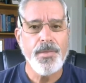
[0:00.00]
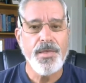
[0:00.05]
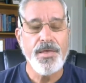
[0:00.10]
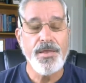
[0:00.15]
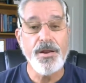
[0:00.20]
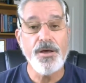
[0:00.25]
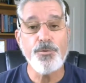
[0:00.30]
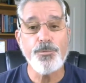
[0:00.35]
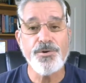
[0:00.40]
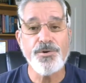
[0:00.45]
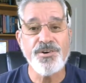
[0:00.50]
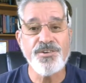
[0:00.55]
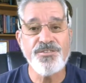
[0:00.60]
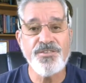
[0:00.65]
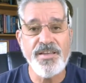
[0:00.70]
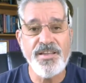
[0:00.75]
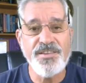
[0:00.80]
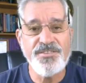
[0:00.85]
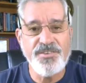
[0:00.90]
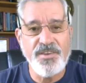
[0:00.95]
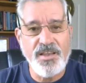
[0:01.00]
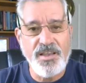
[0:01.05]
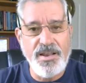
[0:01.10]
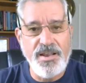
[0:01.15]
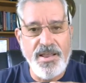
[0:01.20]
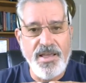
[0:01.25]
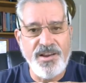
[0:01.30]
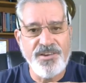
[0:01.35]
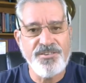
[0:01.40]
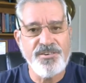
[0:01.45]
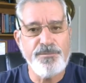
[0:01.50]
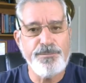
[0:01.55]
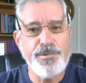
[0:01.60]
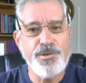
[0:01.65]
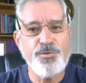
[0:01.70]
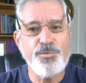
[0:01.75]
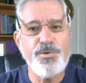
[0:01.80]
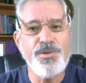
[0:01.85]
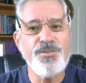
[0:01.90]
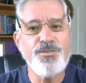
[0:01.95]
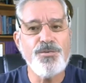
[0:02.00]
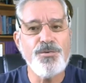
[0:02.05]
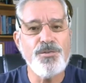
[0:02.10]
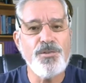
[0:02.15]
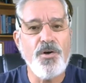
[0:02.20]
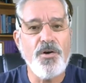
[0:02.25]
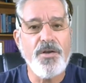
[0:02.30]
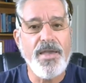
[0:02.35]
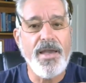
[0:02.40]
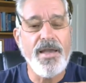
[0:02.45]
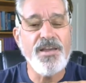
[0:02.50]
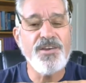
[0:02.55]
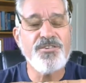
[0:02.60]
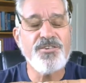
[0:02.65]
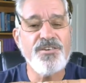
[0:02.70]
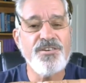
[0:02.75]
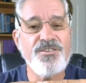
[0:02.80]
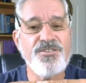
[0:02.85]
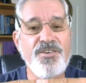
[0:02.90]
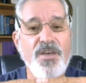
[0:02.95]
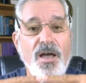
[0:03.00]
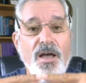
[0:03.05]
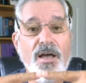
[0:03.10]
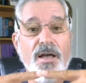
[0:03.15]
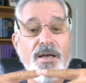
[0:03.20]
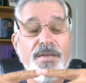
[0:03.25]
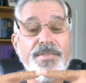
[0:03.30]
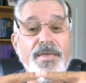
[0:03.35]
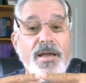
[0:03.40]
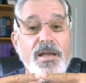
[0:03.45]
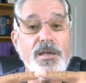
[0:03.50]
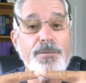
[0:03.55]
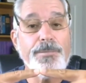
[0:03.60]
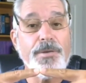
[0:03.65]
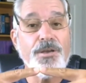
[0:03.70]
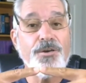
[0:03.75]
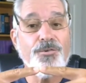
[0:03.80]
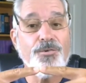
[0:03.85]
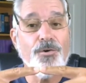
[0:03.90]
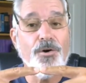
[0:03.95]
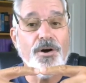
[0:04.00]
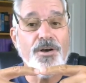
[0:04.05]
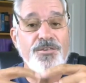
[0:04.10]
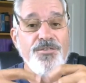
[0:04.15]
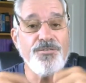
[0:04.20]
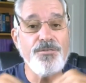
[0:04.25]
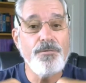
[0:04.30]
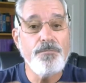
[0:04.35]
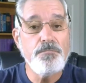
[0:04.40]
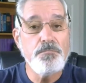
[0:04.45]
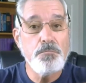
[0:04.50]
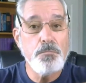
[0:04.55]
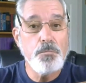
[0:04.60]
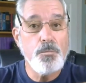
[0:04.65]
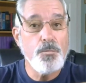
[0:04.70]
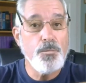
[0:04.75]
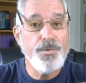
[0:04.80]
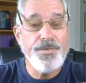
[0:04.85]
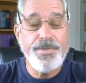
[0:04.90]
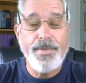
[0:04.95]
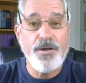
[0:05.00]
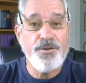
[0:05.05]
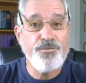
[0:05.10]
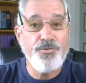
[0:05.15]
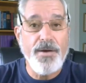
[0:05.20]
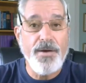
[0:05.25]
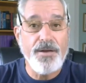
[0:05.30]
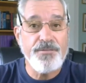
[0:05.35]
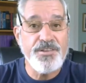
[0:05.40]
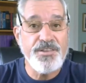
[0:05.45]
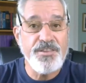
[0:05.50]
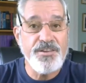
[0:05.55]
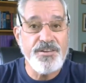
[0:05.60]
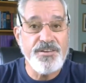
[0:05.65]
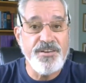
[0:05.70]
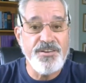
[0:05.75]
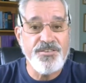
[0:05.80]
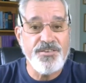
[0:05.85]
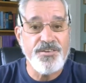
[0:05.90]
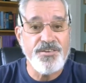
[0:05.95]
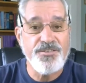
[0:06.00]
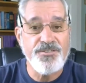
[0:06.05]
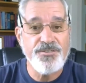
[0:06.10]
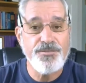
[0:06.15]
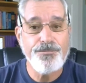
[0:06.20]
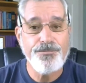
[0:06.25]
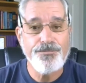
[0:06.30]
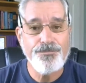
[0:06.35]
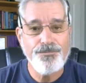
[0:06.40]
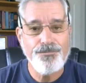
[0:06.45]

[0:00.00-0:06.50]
In other words, it's a connection between two locations that can be crossed without traveling the distance.